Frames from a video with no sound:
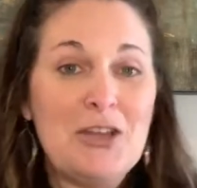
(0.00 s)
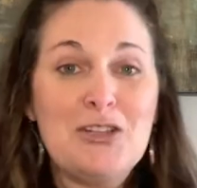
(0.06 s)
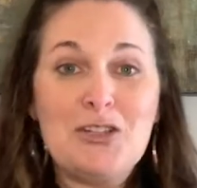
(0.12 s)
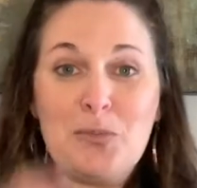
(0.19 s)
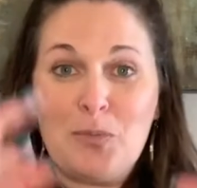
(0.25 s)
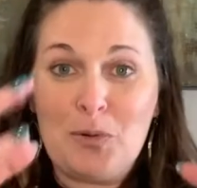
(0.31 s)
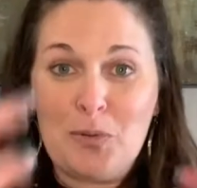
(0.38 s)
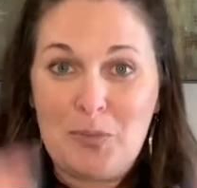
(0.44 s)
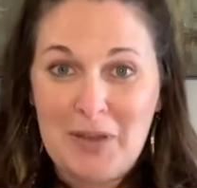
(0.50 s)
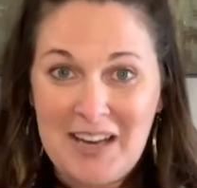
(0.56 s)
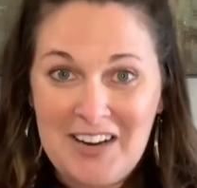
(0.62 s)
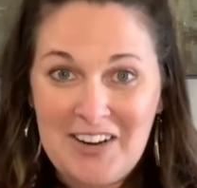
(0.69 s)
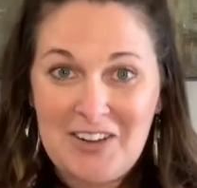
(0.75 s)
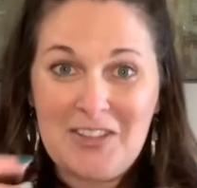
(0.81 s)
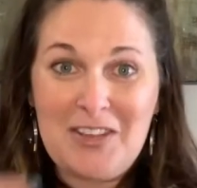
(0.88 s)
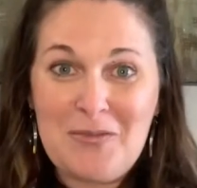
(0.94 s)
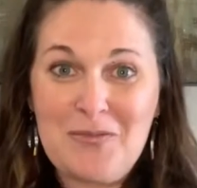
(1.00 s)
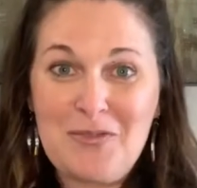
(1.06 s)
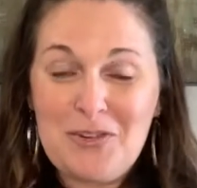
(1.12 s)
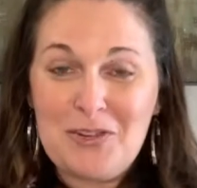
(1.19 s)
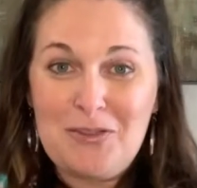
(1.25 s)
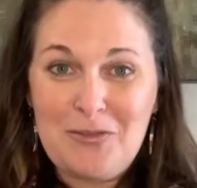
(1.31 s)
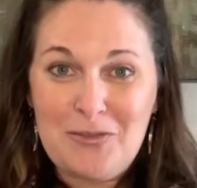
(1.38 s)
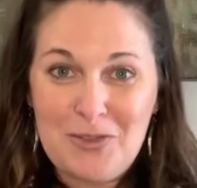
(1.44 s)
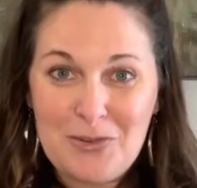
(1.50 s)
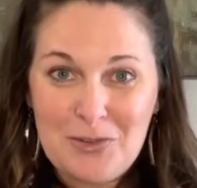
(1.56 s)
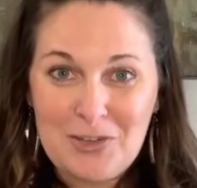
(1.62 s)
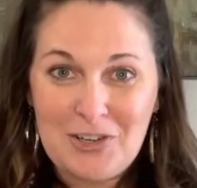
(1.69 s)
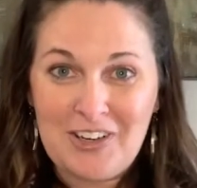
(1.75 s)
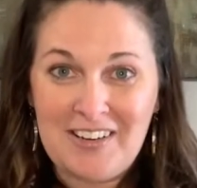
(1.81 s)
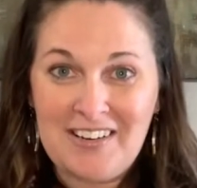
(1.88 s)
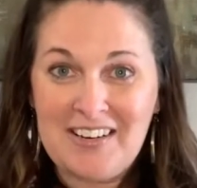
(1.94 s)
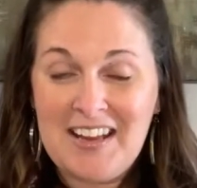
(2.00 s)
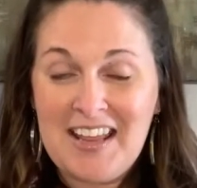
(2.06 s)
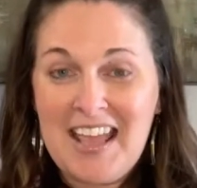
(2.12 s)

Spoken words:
to prepare them for the future